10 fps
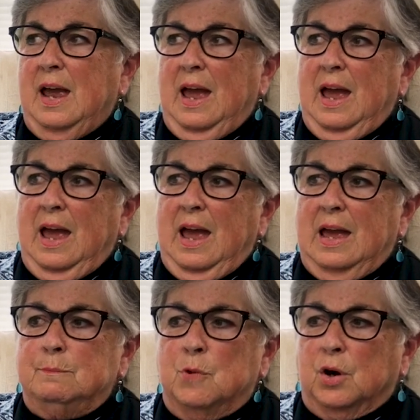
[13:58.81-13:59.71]

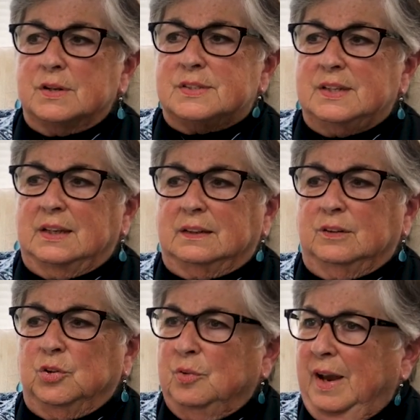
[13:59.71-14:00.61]
And Mark
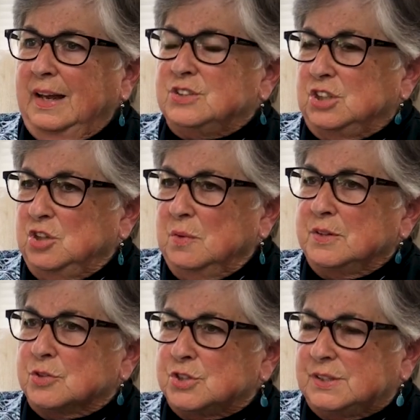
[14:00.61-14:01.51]
said, Craig, do you
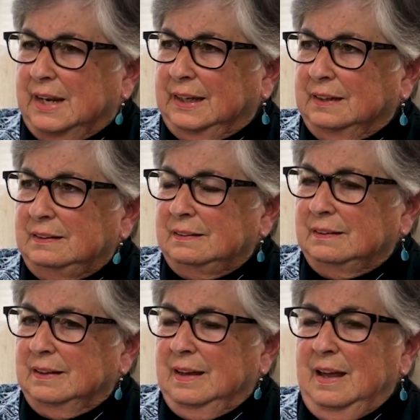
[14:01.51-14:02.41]
understand
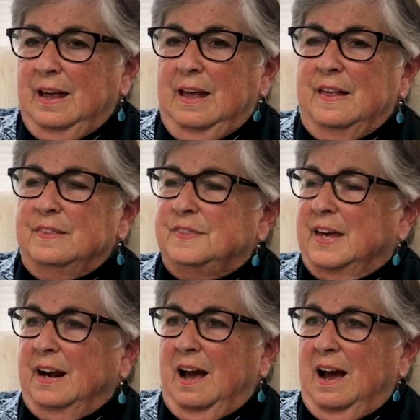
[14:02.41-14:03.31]
that